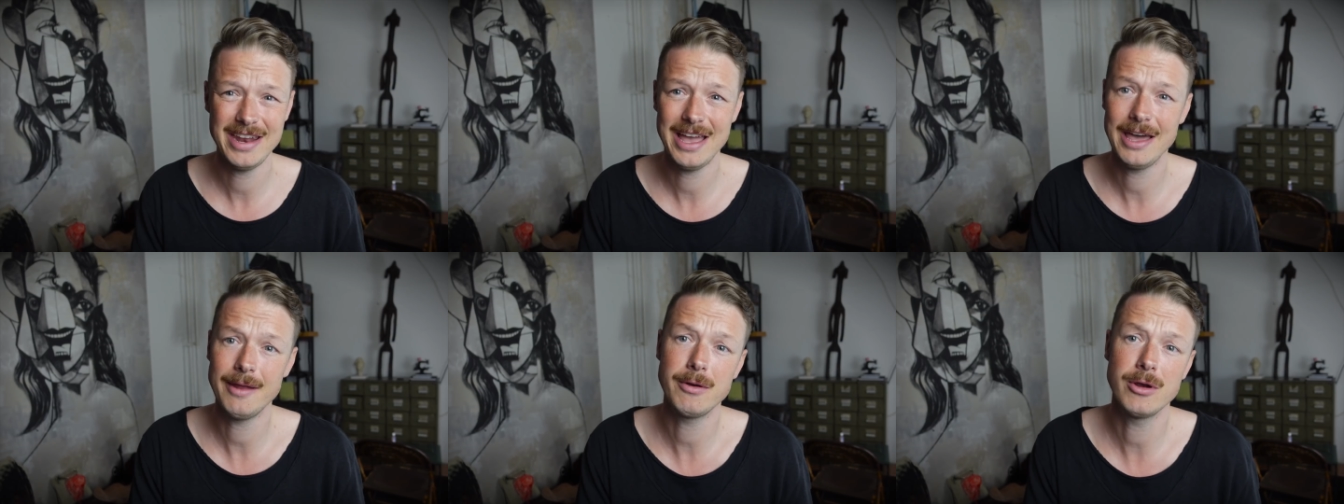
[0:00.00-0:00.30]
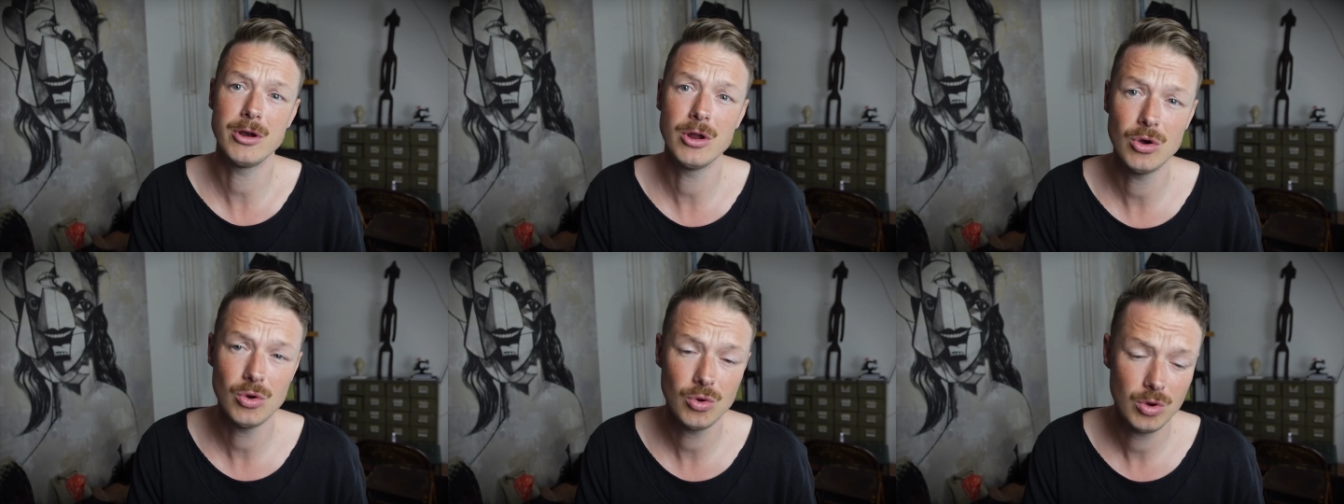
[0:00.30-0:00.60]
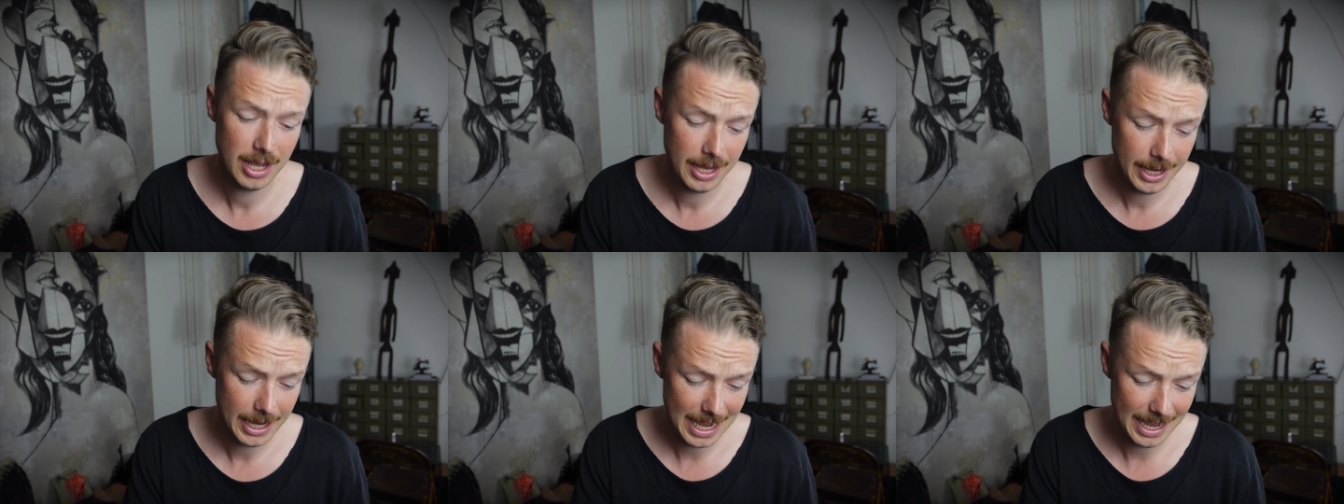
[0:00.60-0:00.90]
I don't know.
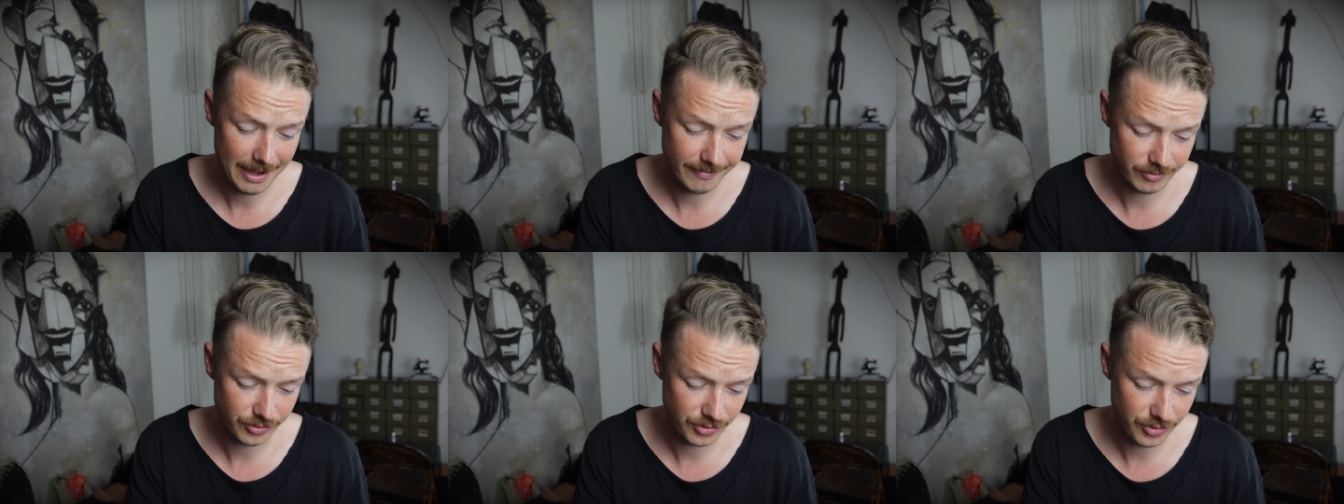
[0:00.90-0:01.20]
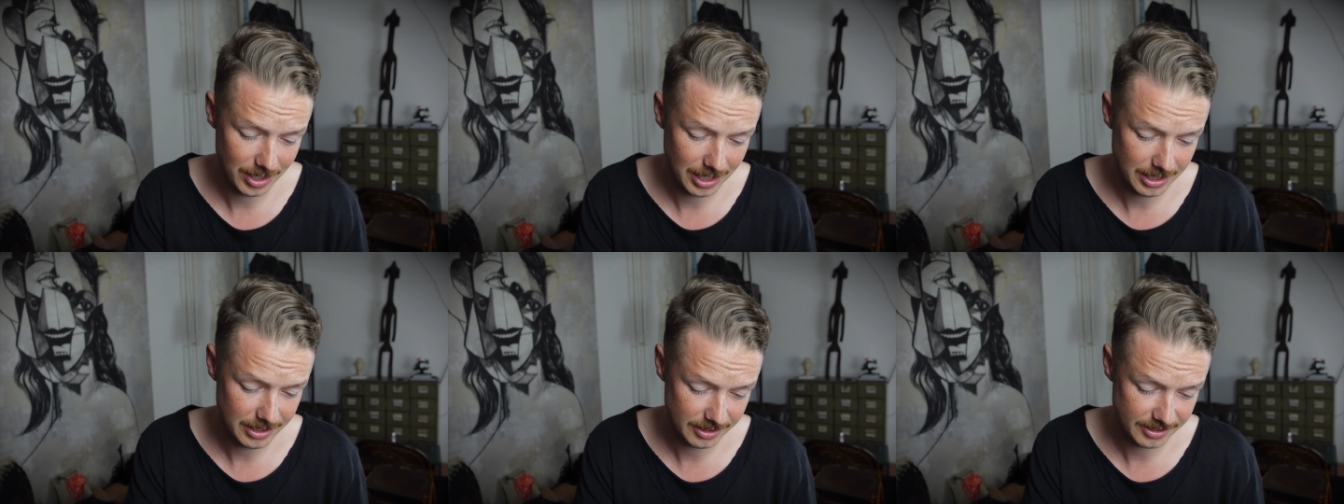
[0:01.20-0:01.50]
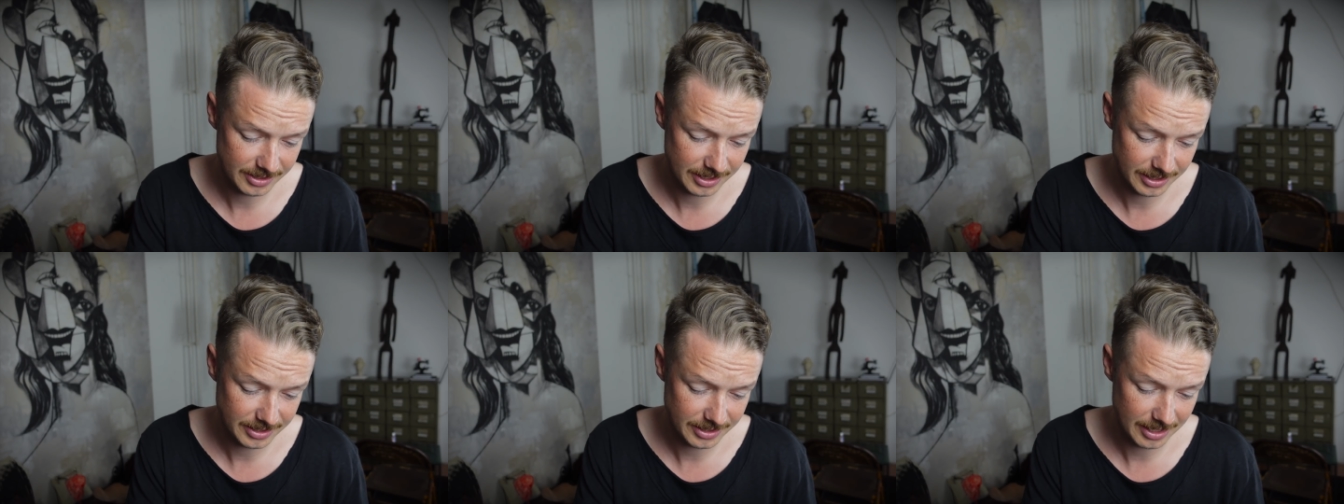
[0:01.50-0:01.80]
I haven't tried a
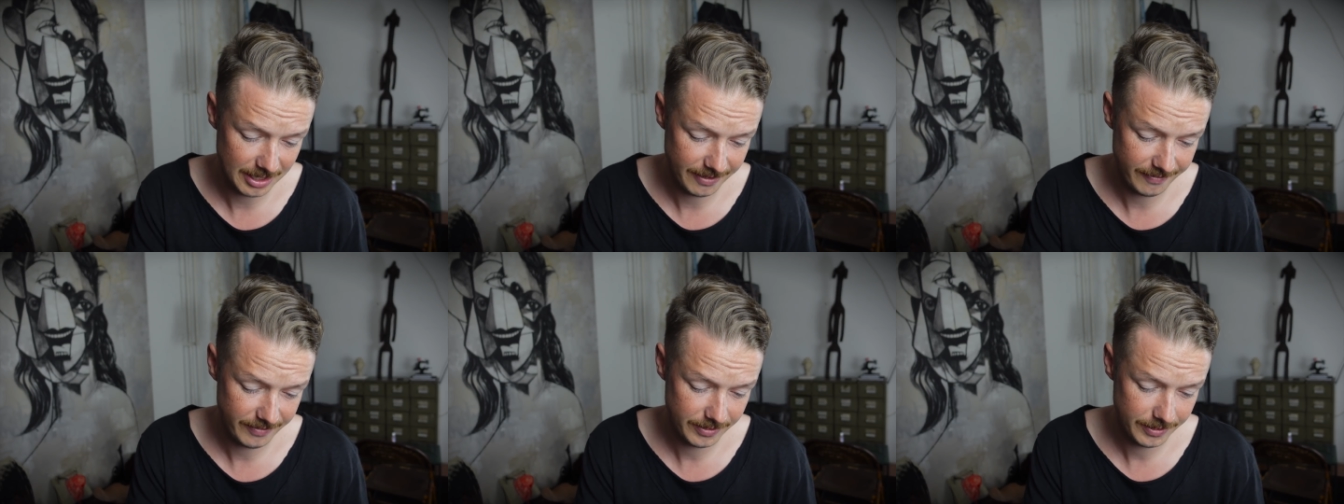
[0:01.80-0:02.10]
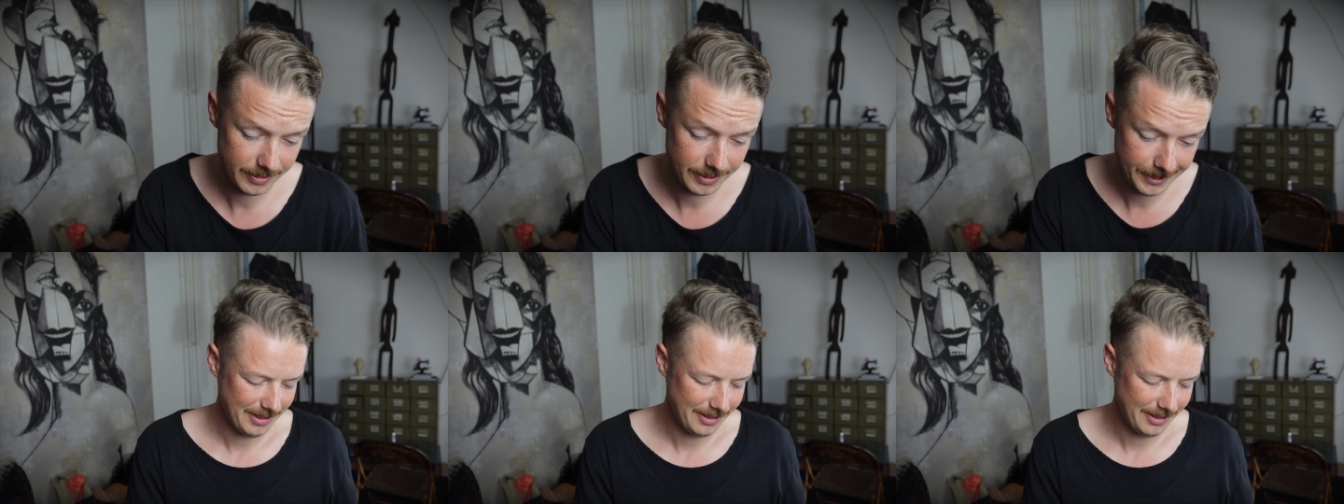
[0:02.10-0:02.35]
size 11.